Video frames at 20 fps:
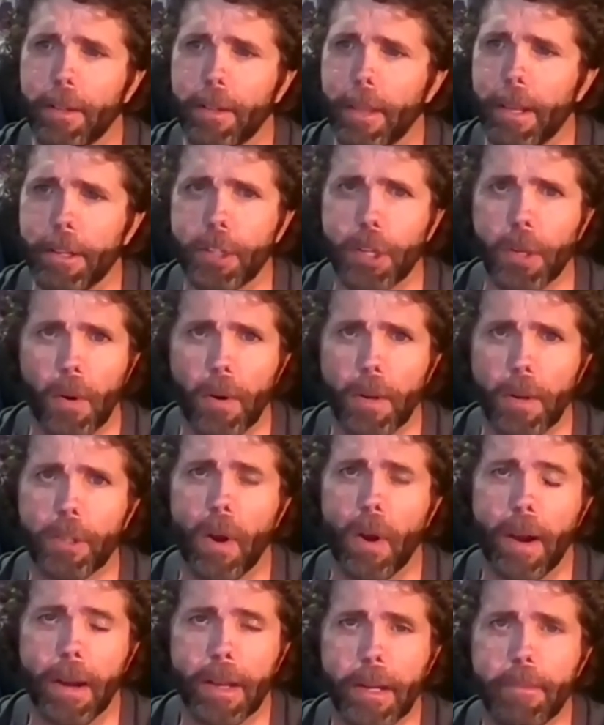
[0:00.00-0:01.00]
They started
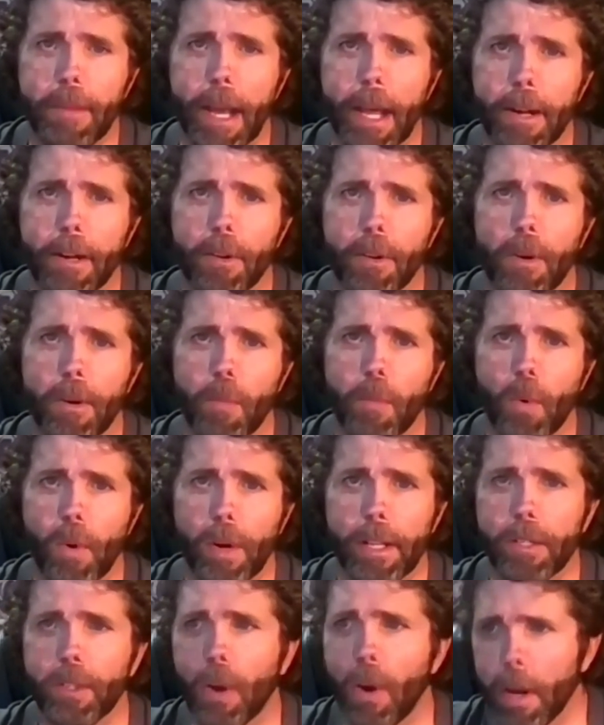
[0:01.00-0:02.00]
talking about it on
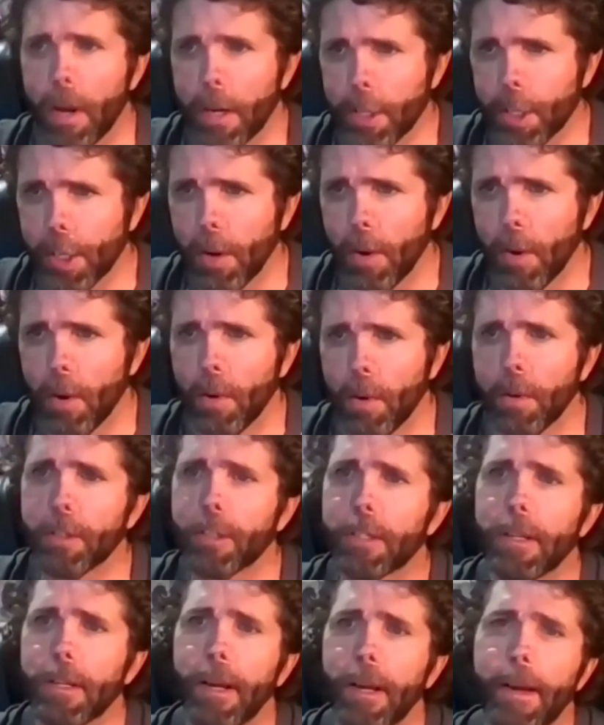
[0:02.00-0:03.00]
morning talk
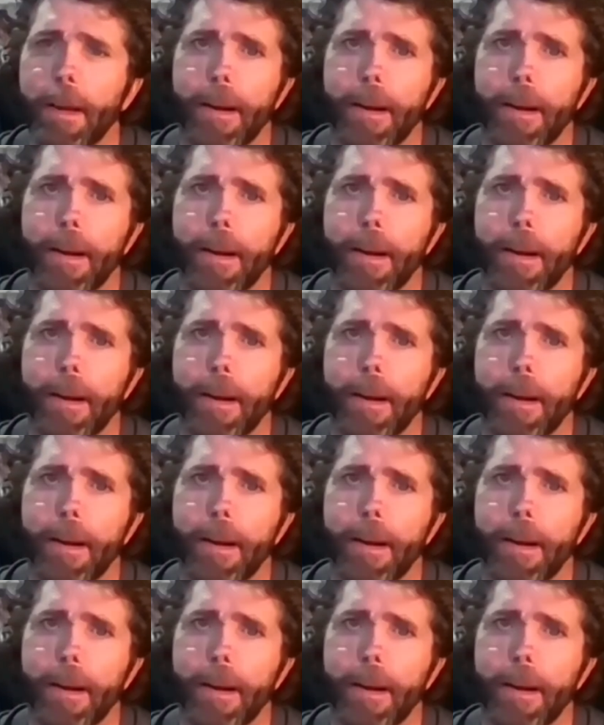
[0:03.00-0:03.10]
shows.